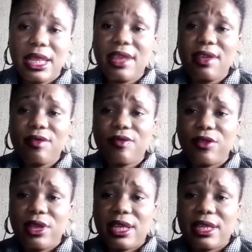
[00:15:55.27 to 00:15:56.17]
If
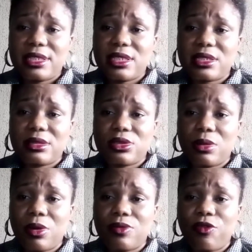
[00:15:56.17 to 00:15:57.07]
it is
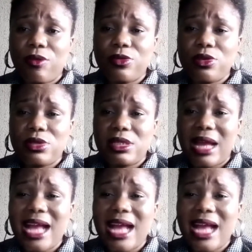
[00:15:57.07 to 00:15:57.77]
the